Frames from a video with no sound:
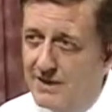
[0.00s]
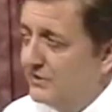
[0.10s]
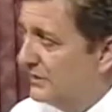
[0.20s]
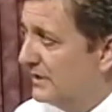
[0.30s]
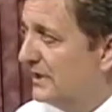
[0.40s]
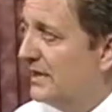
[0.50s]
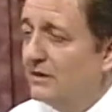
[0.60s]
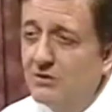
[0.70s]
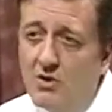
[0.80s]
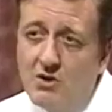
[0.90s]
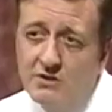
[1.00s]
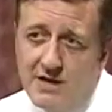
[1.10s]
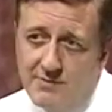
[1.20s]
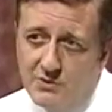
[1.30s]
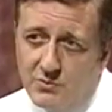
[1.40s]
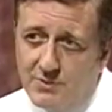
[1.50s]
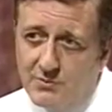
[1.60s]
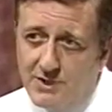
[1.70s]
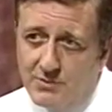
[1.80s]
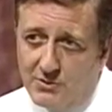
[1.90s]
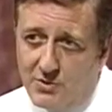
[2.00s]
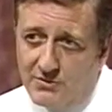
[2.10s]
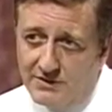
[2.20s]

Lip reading: and it's going to take a long time to win people over